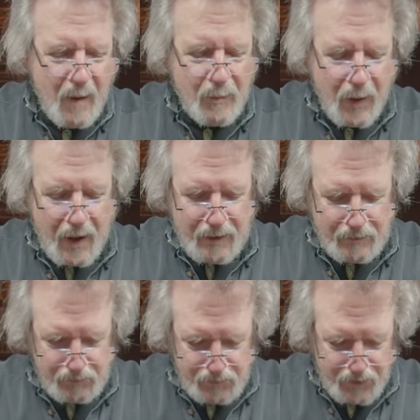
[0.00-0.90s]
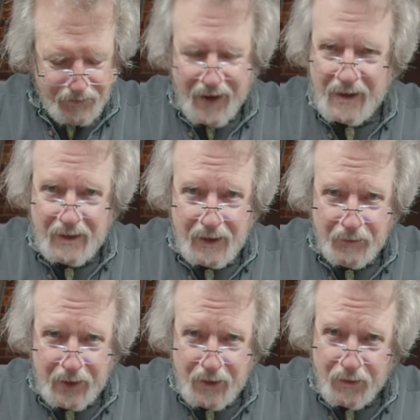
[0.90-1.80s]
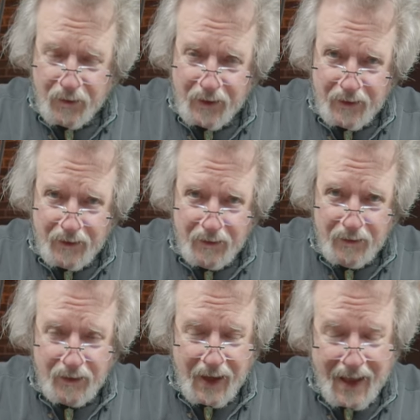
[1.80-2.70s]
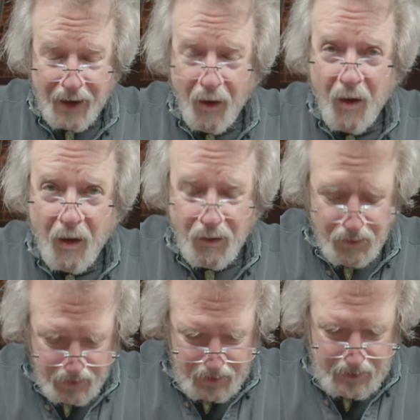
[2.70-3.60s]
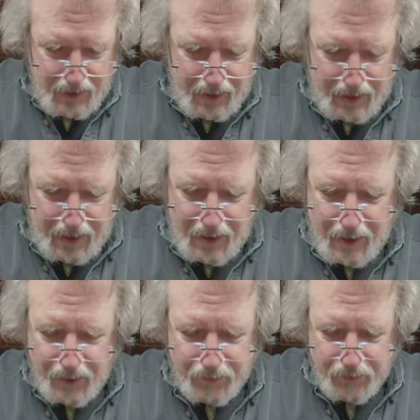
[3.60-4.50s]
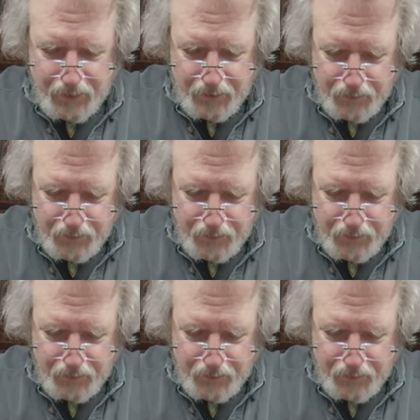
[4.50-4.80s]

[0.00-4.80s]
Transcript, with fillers: but the fact that it recorded at all and